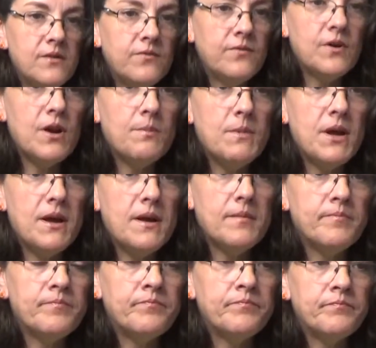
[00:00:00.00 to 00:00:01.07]
from
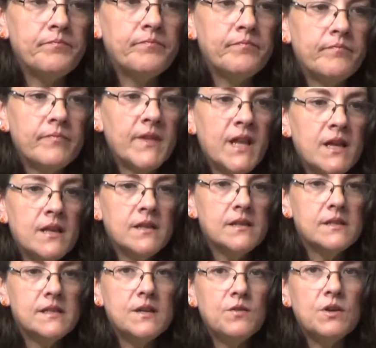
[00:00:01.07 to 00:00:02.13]
The
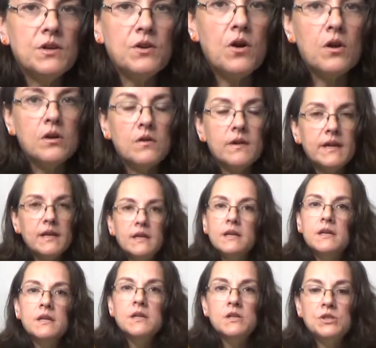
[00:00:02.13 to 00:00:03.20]
Secret Yarnery.
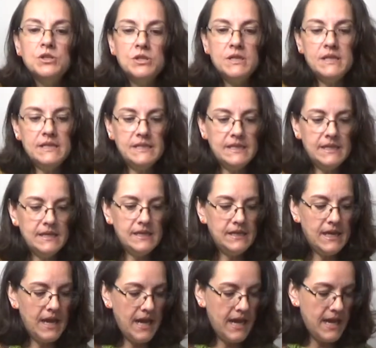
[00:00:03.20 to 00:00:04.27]
She did
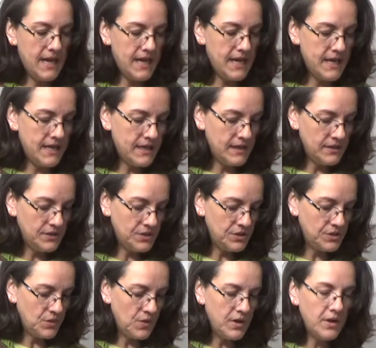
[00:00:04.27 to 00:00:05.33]
a
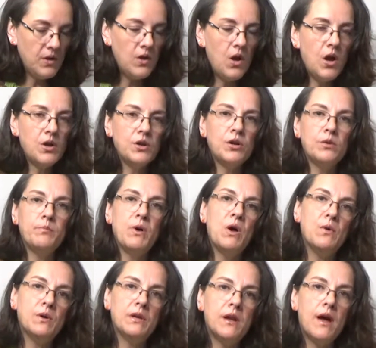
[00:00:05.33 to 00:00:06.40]
tutorial on her
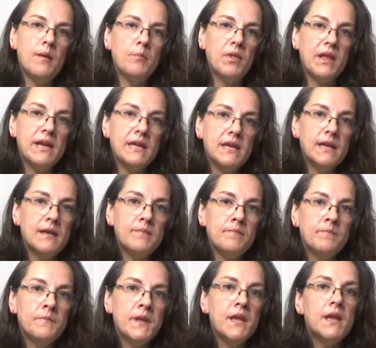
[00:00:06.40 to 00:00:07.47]
polka dot blanket,
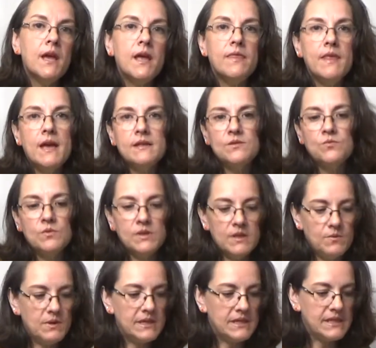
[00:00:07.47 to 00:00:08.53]
and that's really
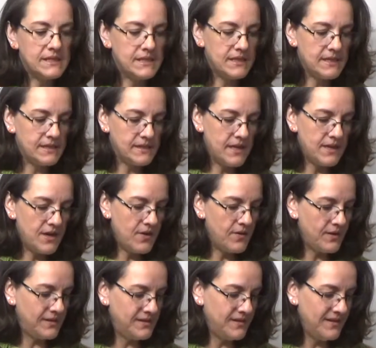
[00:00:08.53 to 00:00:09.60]
what this is. I know
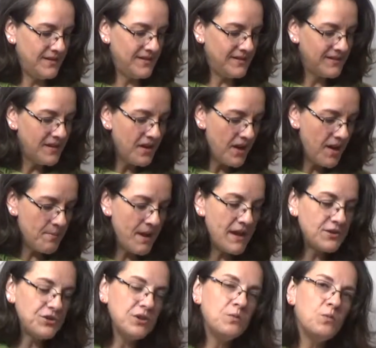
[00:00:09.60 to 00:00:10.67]
it's, I'm
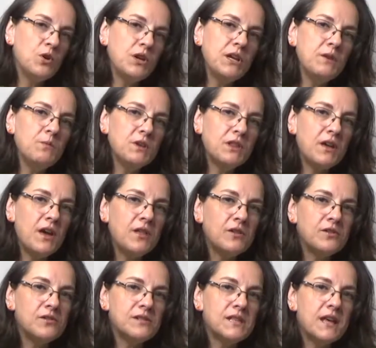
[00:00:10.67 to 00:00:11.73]
actually working with
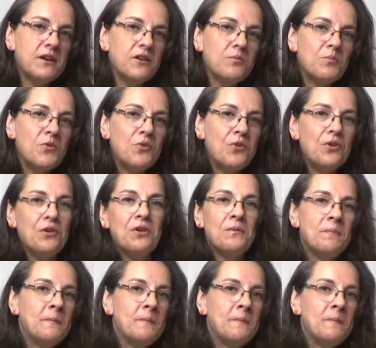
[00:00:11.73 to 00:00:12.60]
colors that are more,